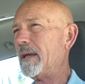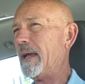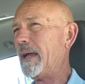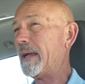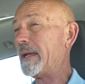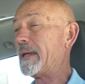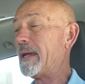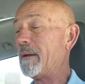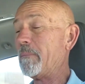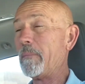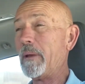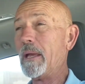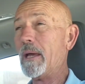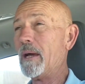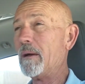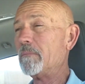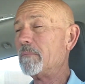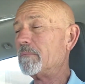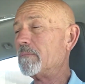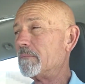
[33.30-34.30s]
it kept me
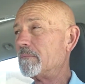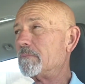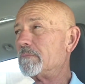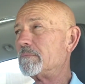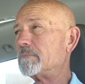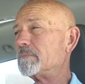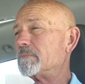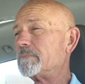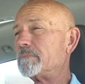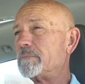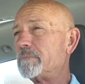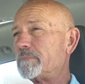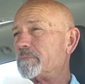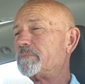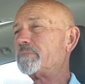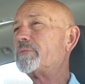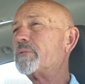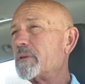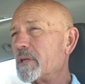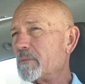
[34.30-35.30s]
up
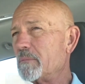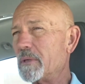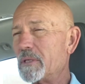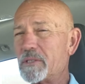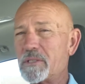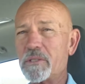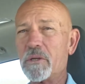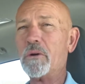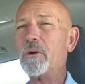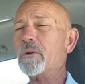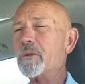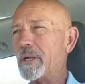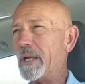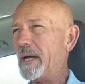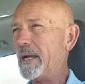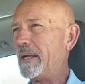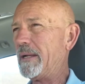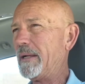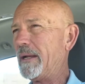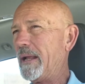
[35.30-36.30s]
pretty much the whole
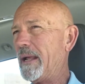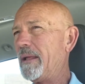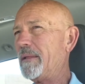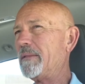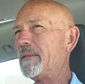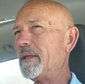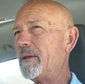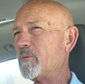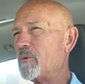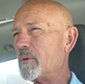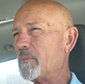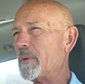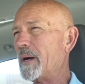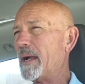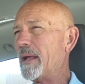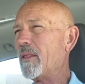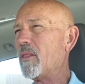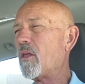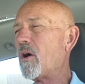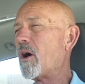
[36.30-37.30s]
night. And then when
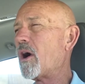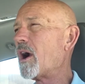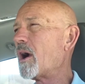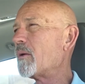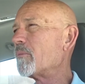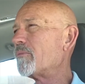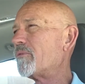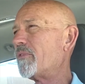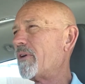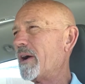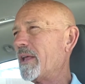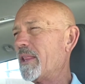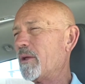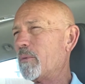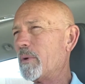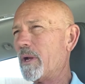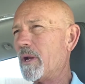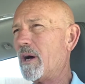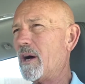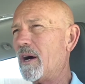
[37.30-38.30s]
my alarm finally
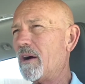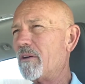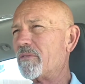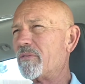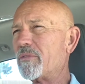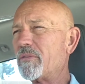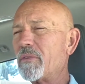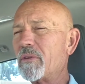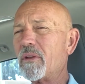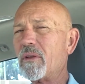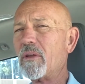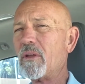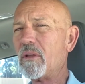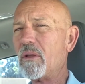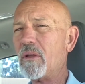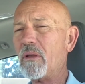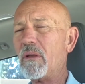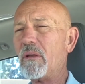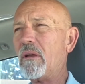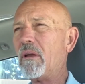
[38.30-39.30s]
went off,
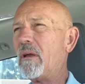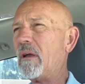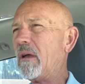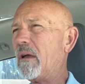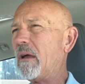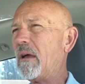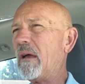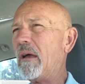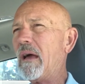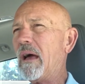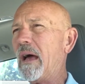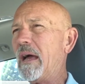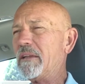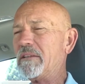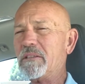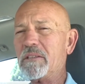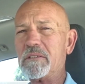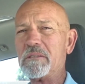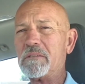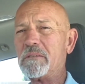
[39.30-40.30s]
I
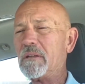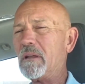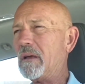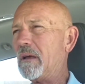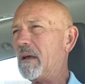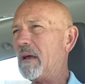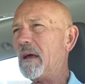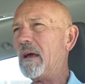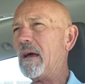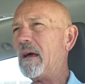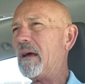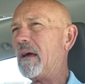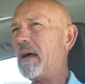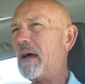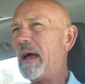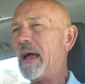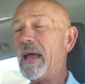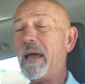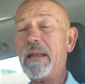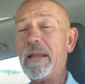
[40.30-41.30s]

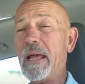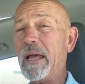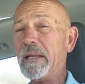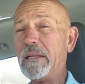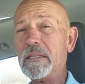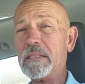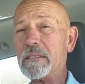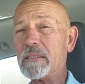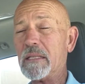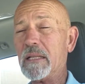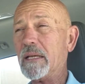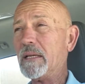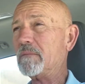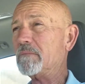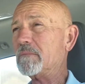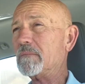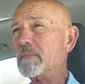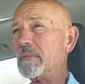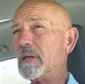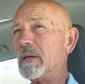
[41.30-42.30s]
hadn't had any sleep.
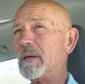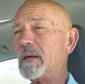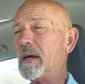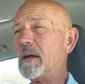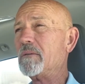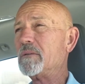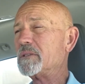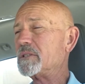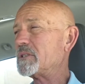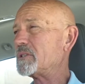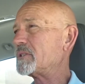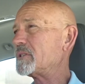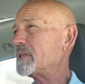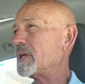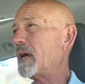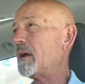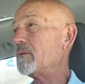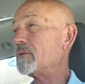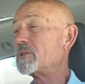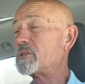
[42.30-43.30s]

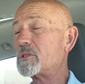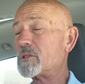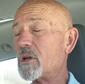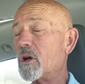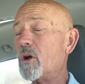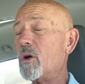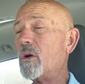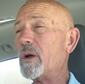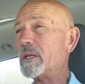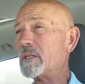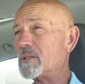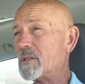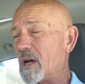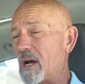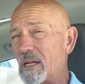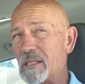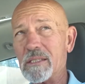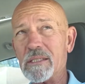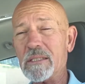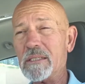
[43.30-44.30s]
I was so
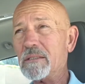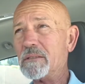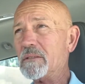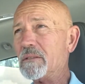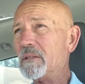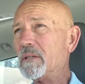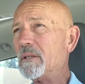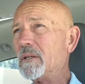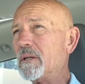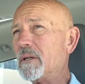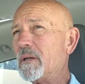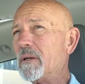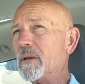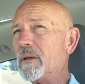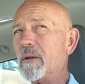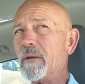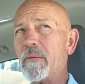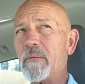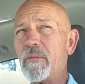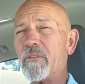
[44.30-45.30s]
exhausted,
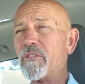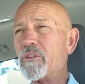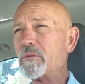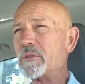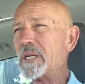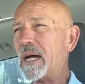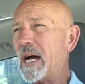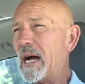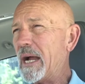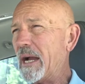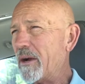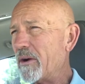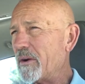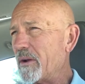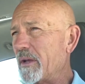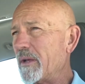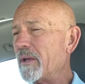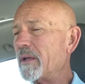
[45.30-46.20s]
so tired.